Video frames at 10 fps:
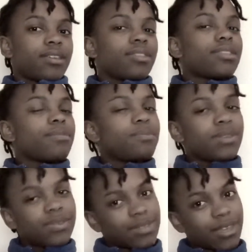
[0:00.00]
the
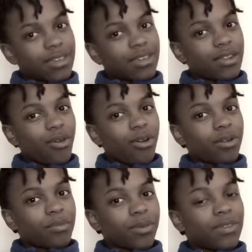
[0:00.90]
music in horror
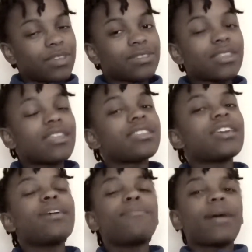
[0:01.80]
movies and
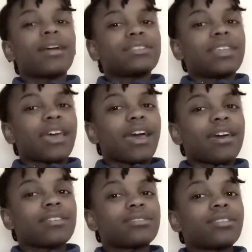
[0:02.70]
the impact it
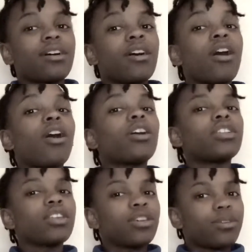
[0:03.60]
has
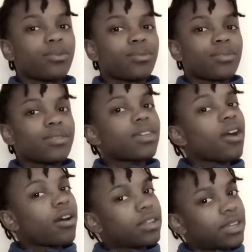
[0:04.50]
on you, the
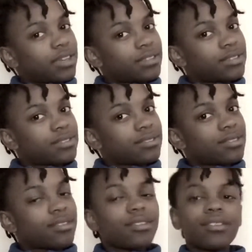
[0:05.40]
audience.
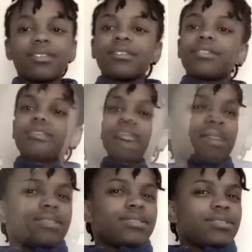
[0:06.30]

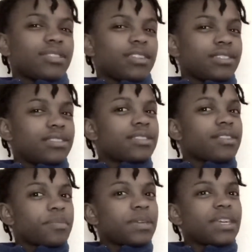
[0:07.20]
Since
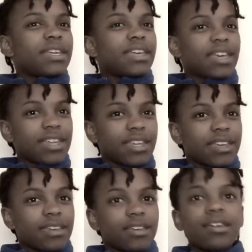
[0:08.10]
the beginning,
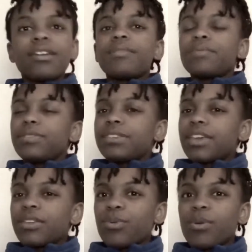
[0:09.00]
music
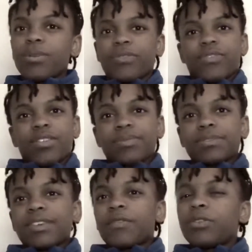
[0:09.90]
in horror films
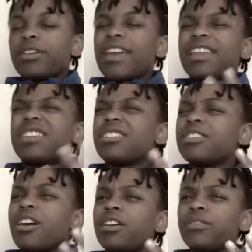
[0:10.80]
have created an
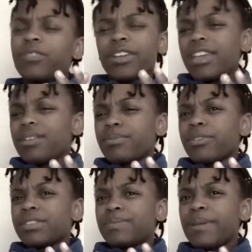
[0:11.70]
unforgettable
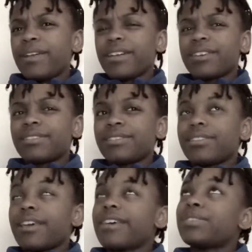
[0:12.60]
experience
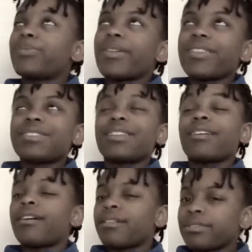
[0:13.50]
as well as an
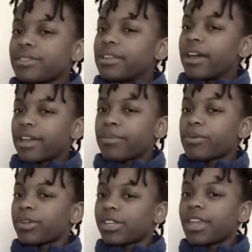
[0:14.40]

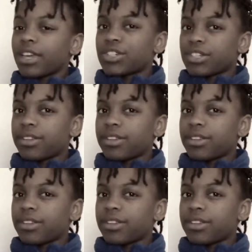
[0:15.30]
undeniable connection.